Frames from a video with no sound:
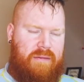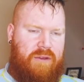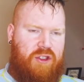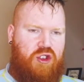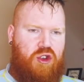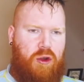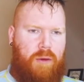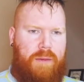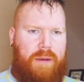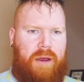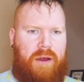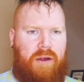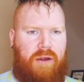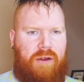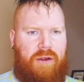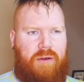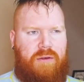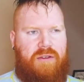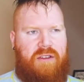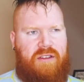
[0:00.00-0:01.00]

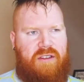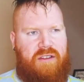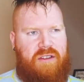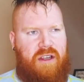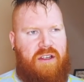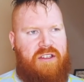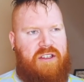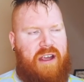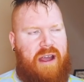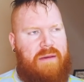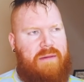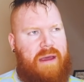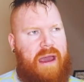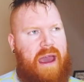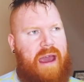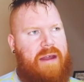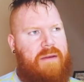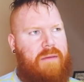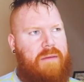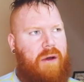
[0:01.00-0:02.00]
Tropical notes as such. I'm
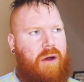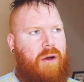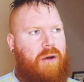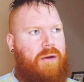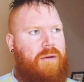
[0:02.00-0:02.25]
getting